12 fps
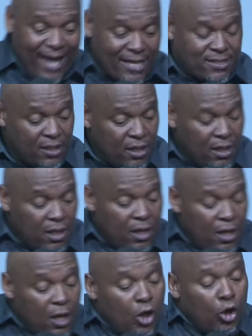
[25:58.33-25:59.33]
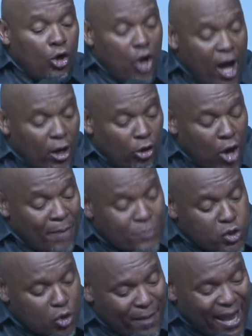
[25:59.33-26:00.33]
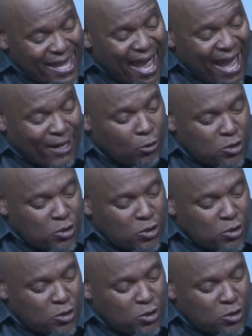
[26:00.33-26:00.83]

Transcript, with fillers: that lo mshumayeli